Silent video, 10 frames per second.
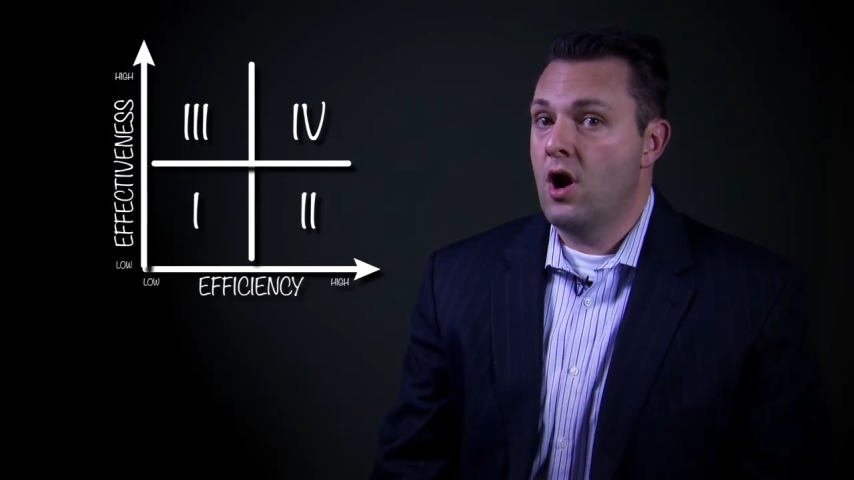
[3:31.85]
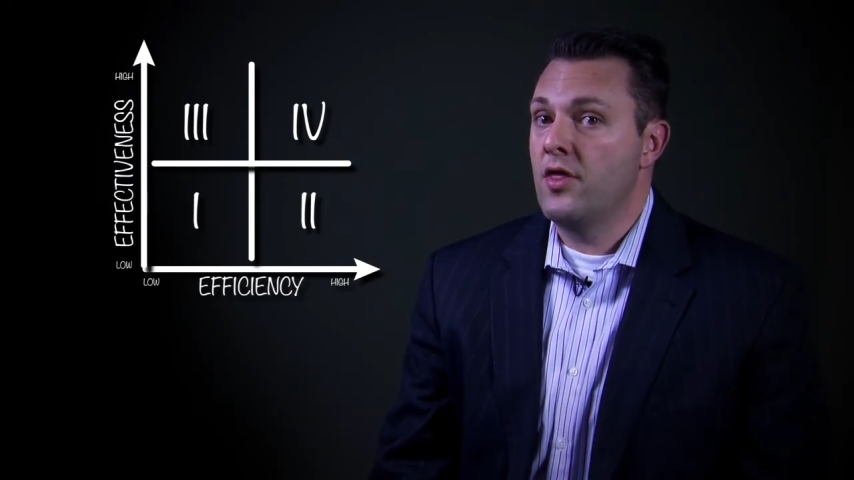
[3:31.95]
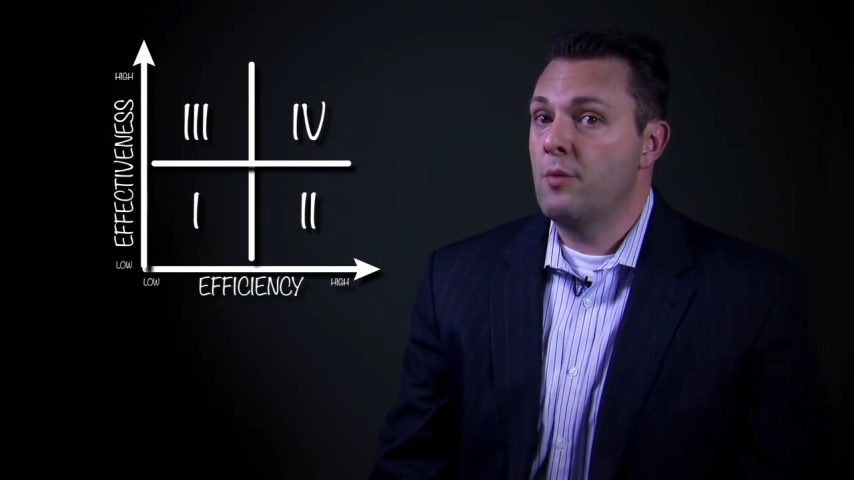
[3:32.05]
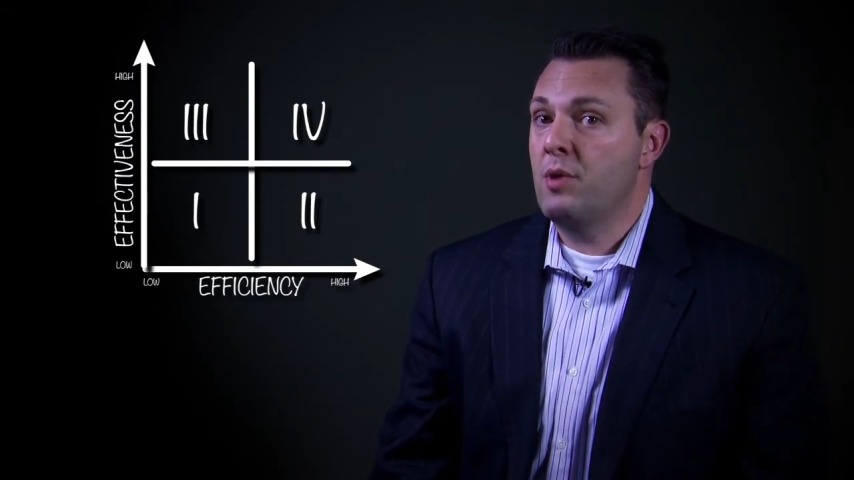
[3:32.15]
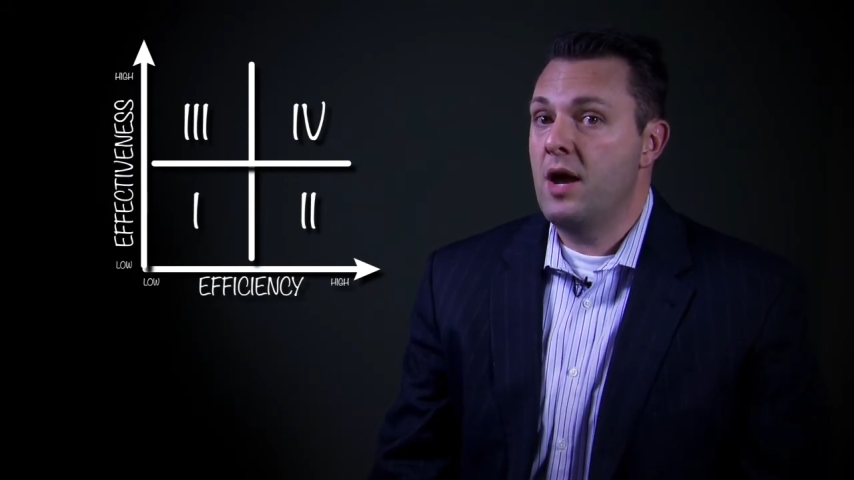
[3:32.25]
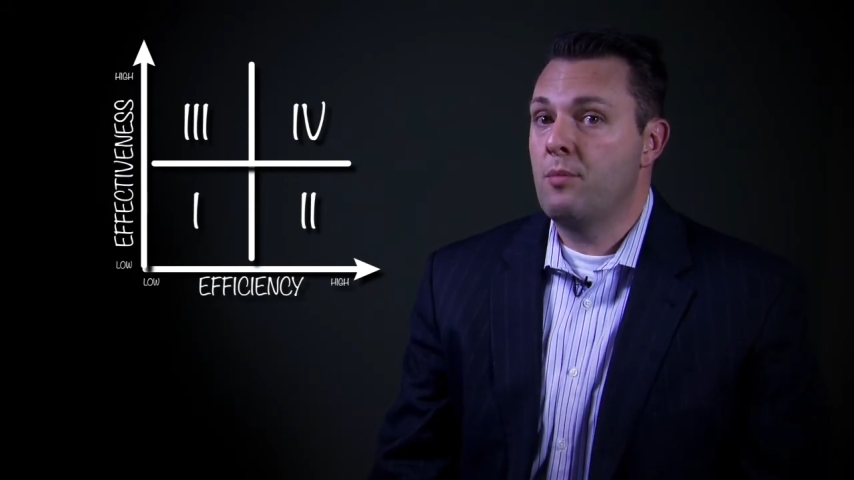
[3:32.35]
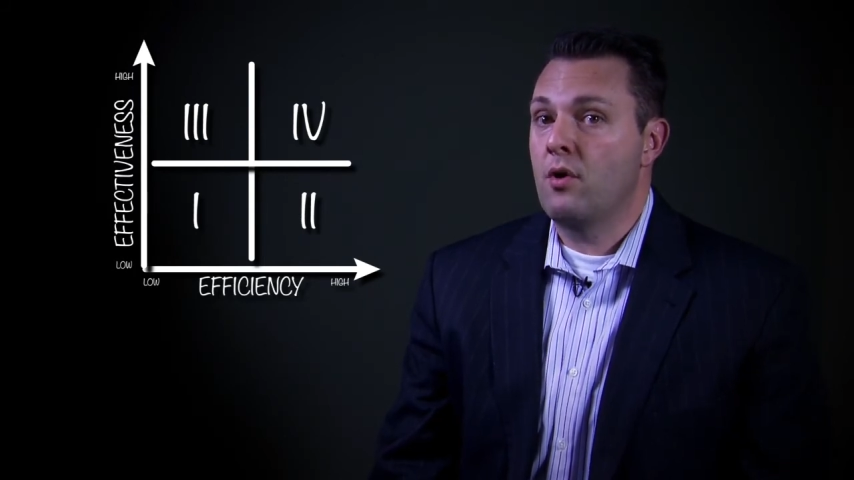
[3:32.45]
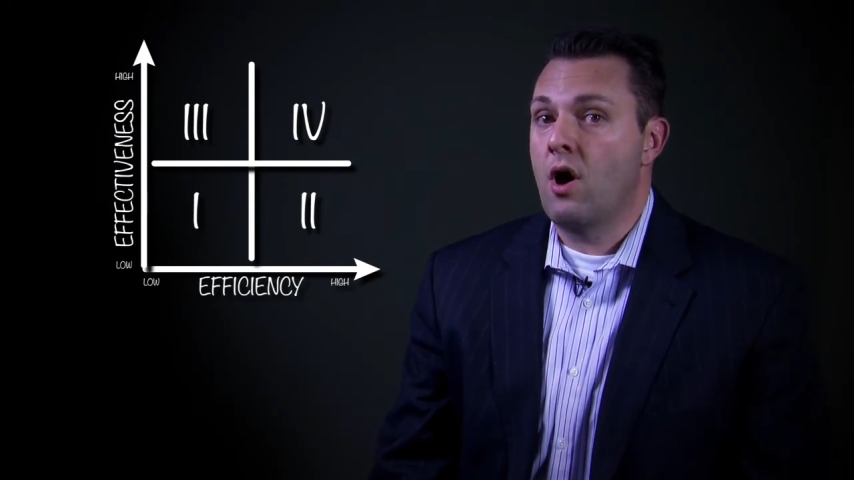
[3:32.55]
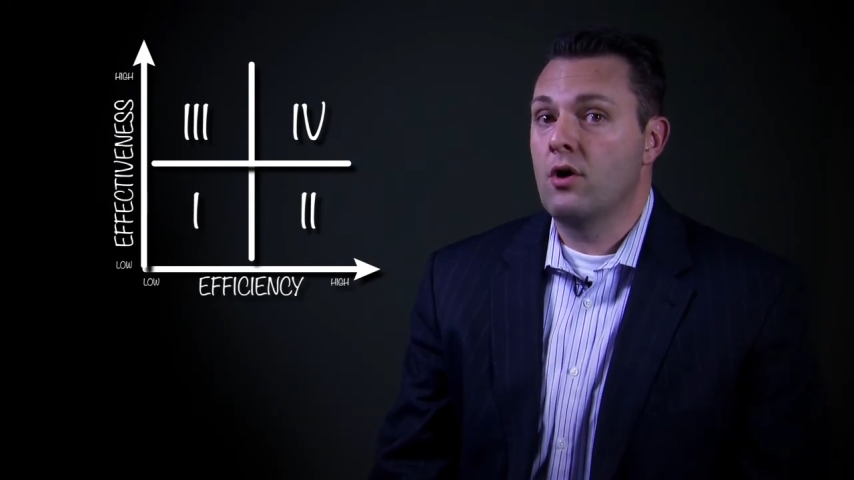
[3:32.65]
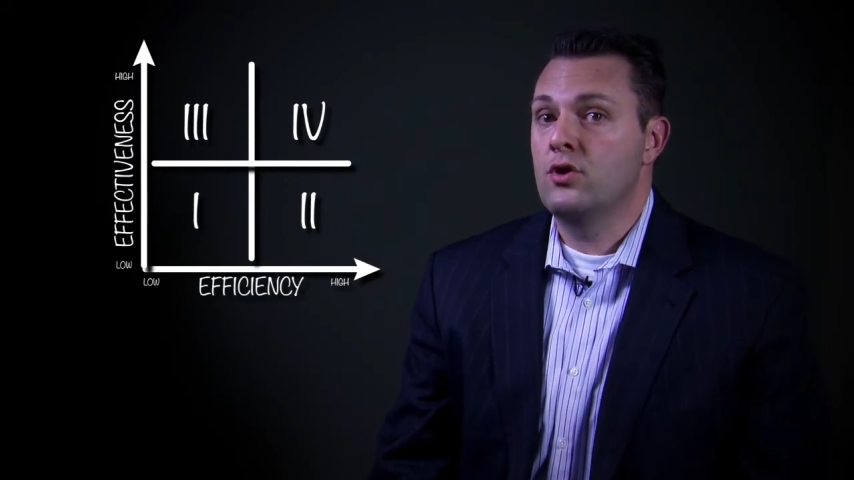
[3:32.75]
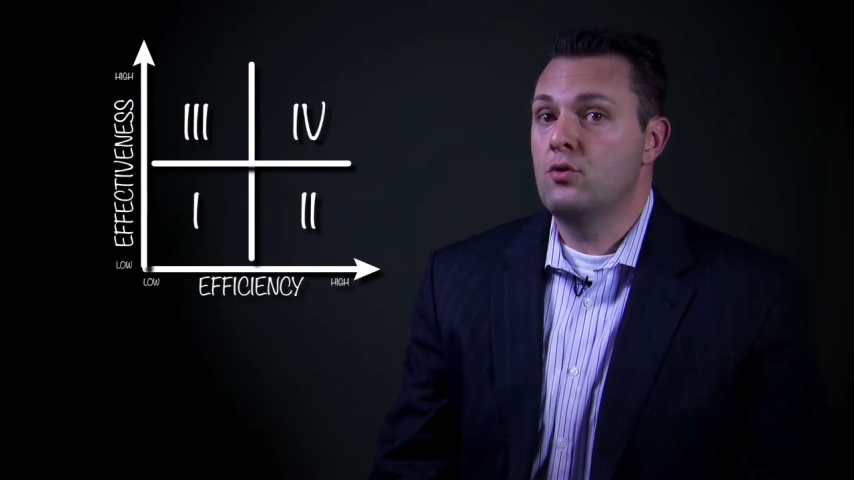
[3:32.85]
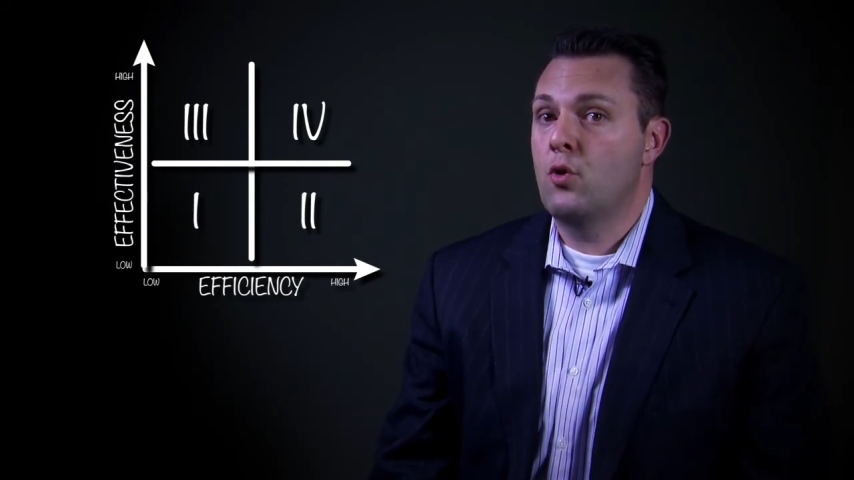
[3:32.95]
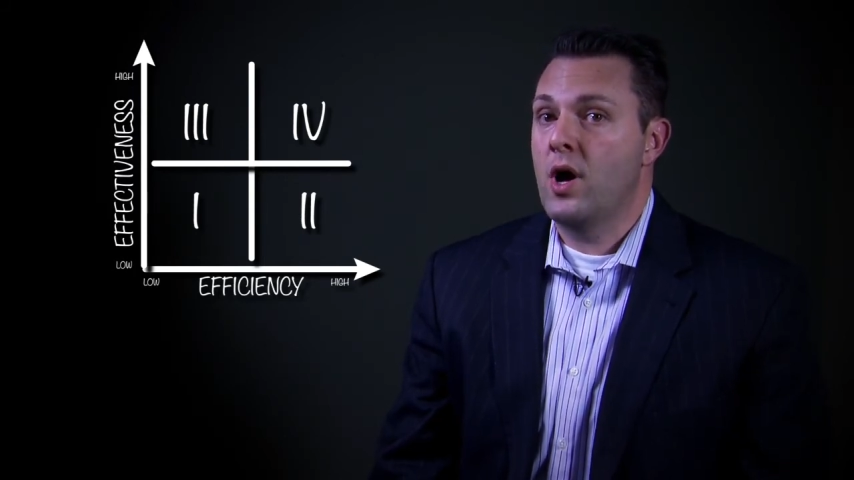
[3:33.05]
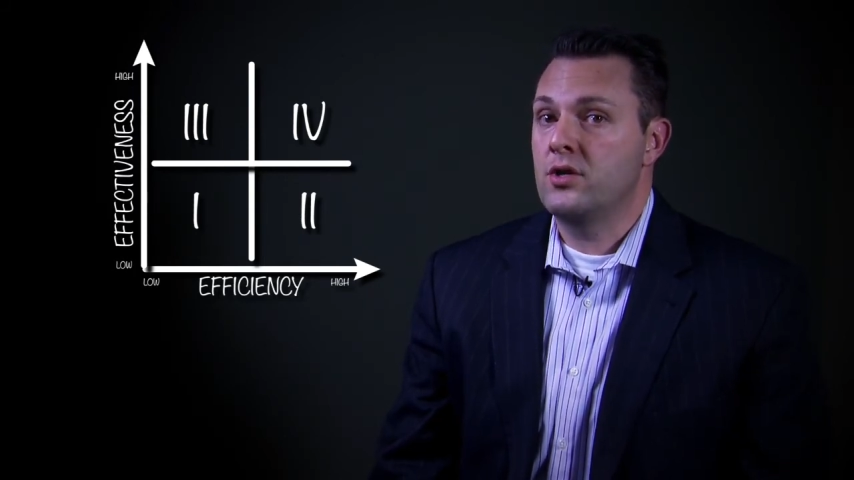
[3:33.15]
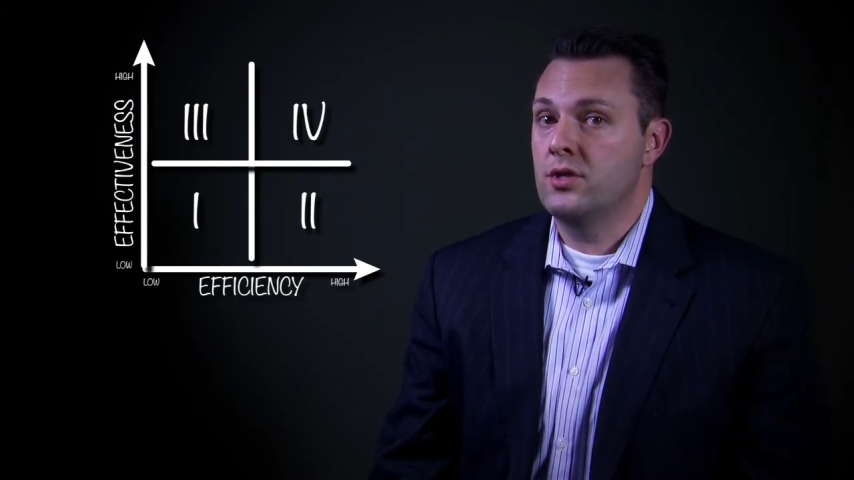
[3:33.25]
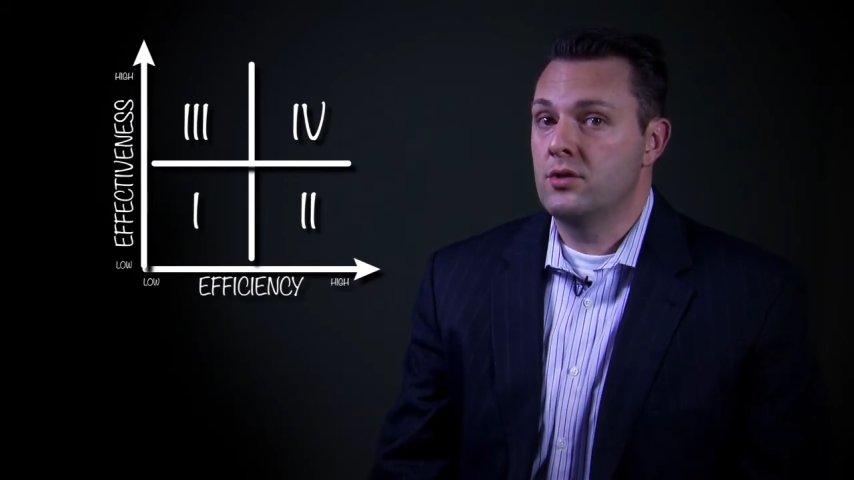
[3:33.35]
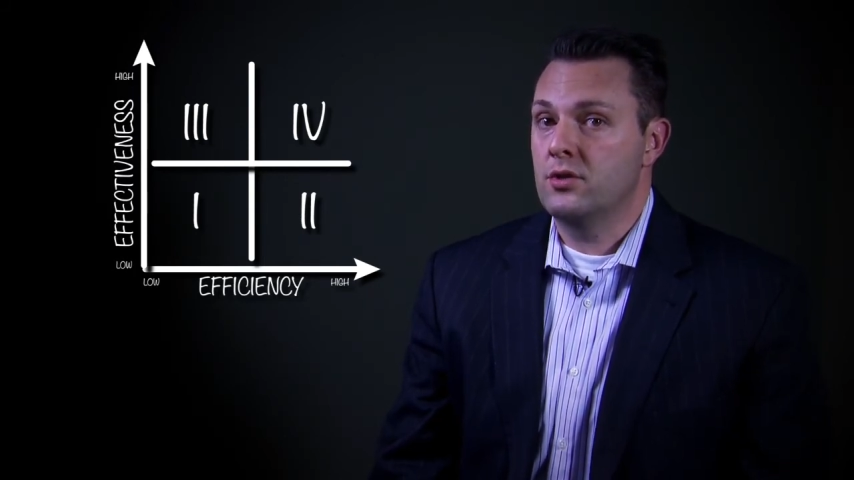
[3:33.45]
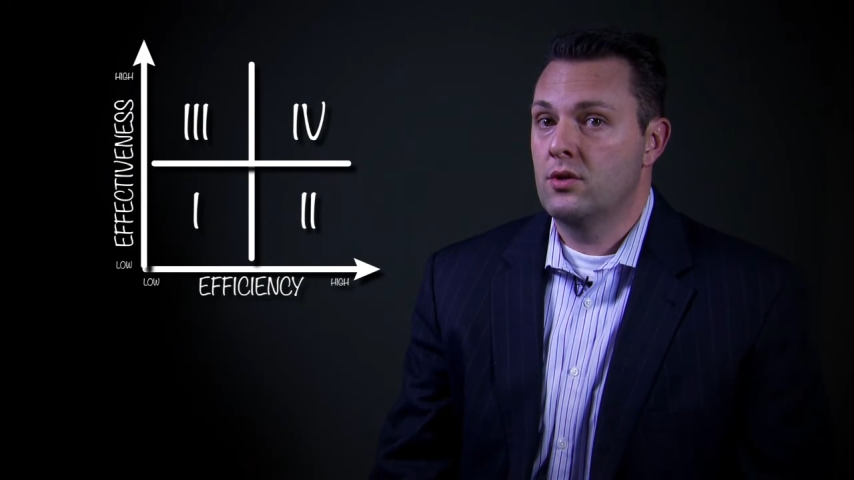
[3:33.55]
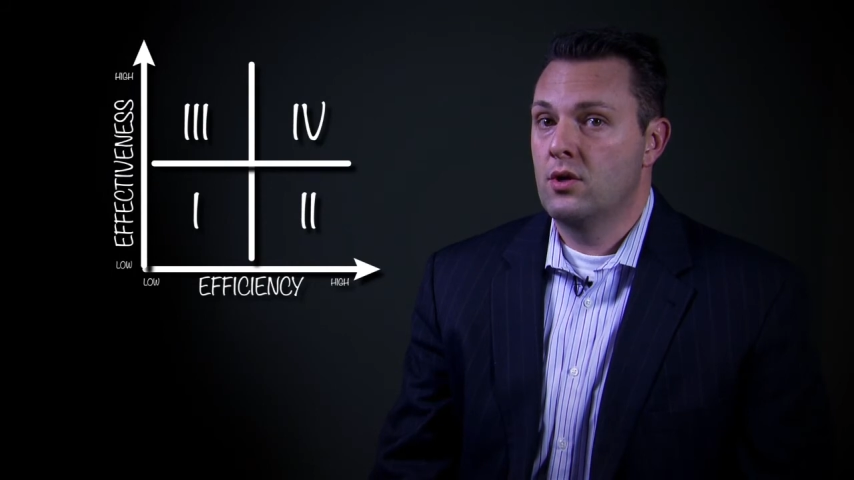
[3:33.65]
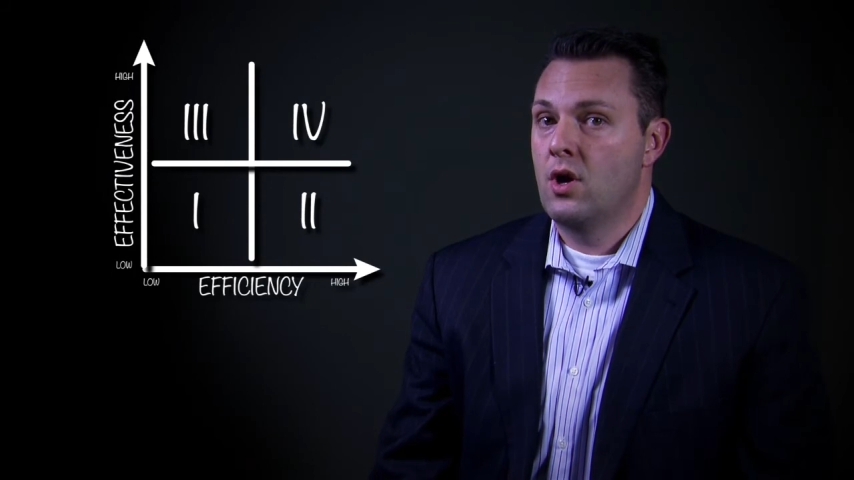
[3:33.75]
on the paper are 2 questions.